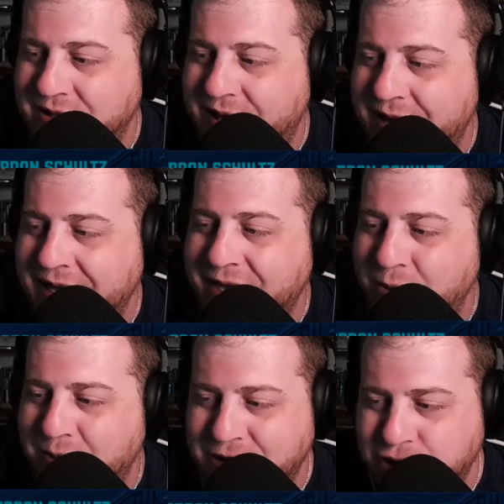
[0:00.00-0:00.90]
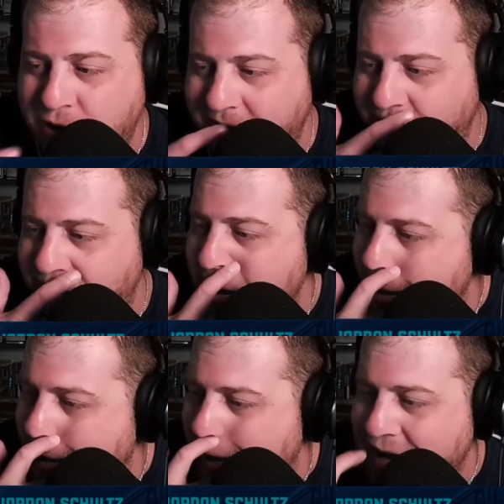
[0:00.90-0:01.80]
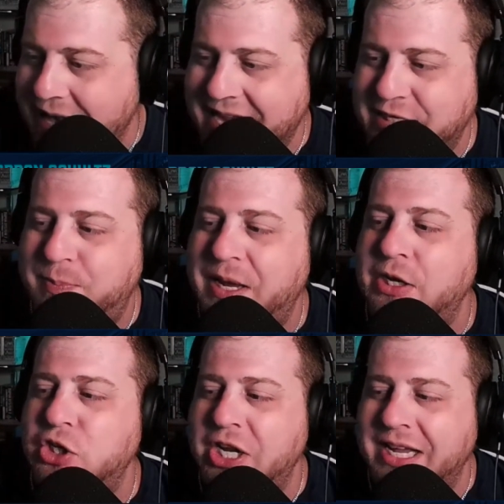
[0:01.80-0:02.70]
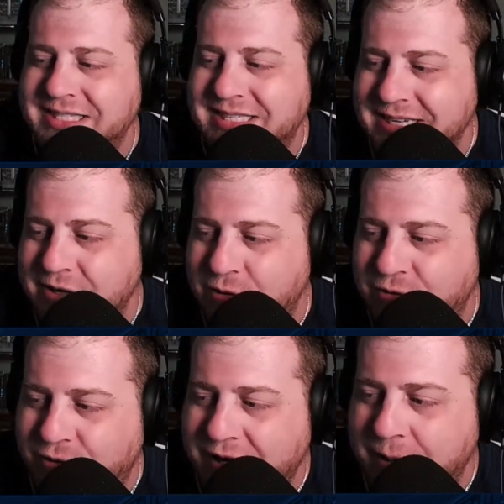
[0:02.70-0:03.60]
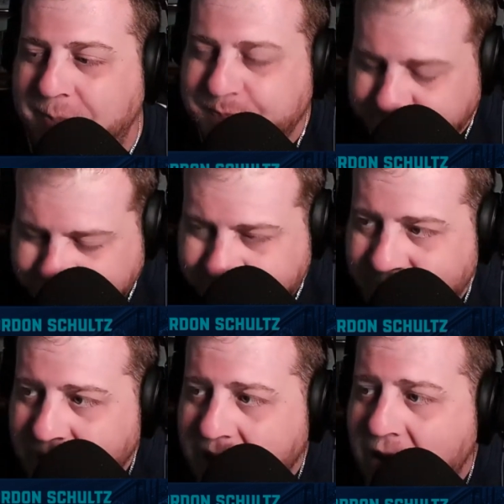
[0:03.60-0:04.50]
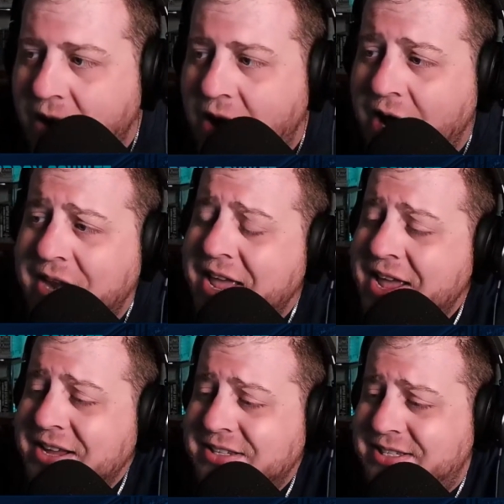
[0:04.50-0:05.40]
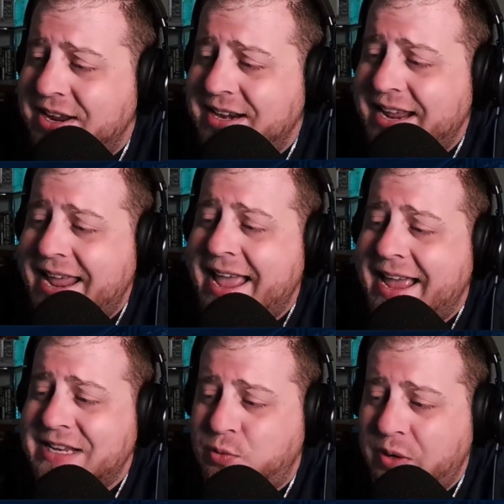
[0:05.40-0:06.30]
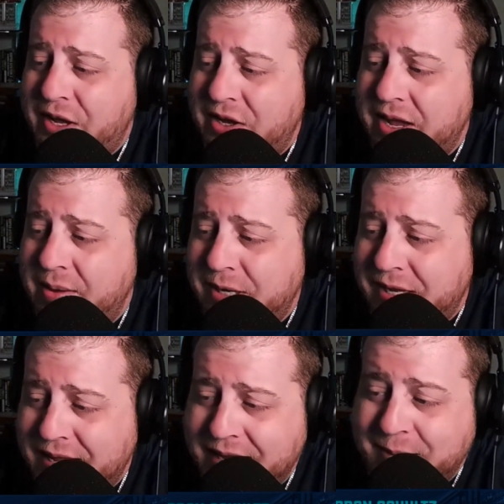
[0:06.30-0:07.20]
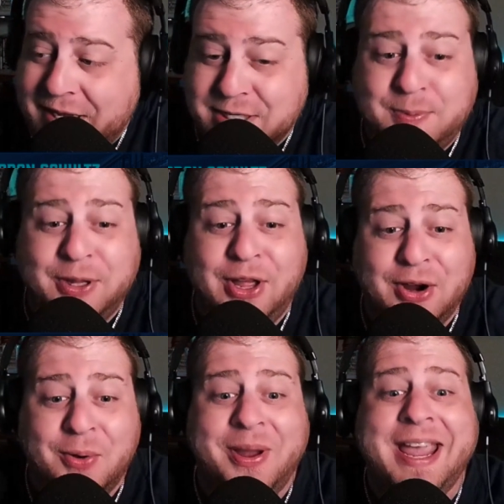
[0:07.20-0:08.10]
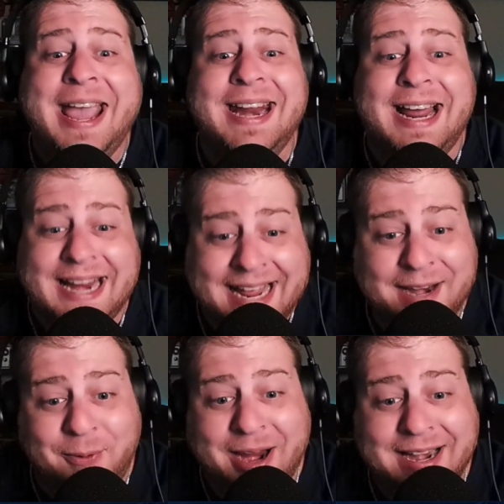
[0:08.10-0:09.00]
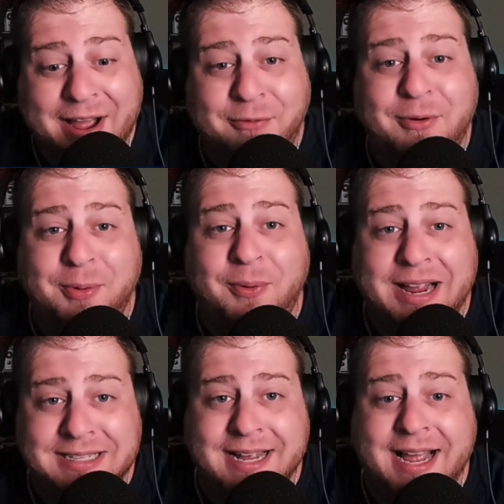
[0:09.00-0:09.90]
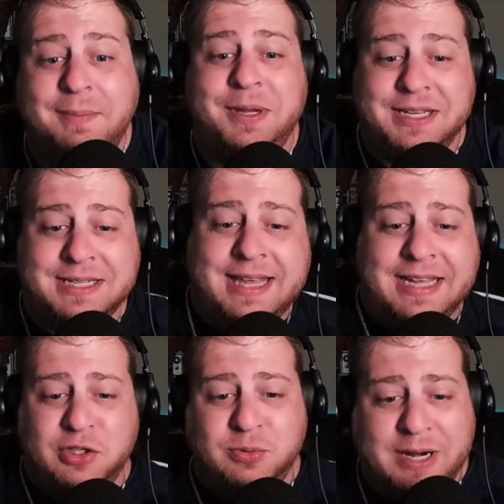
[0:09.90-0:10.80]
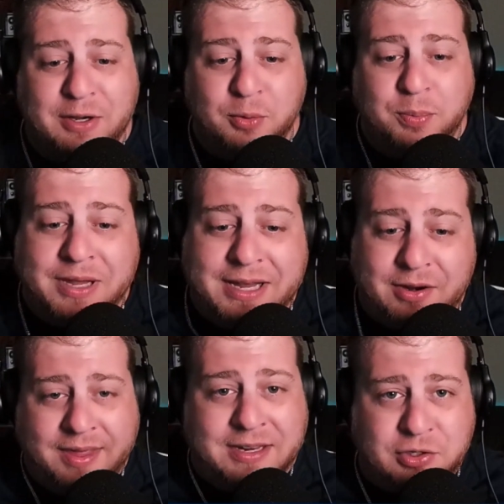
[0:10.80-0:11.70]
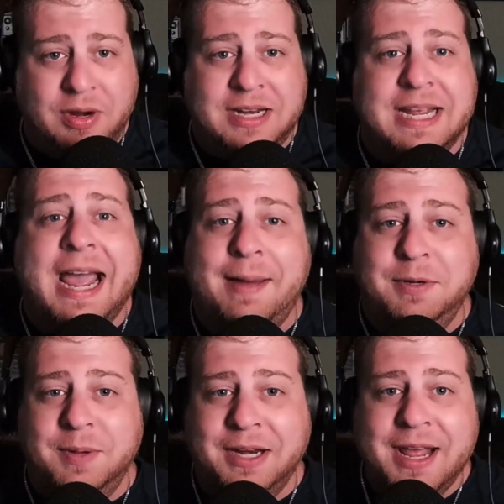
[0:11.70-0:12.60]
line. I know Mitch Garver, nice pinch hit single for him on Sunday as well, coming in because Polanco cannot hit right now from the right side because of that strained oblique or that strained abdomen.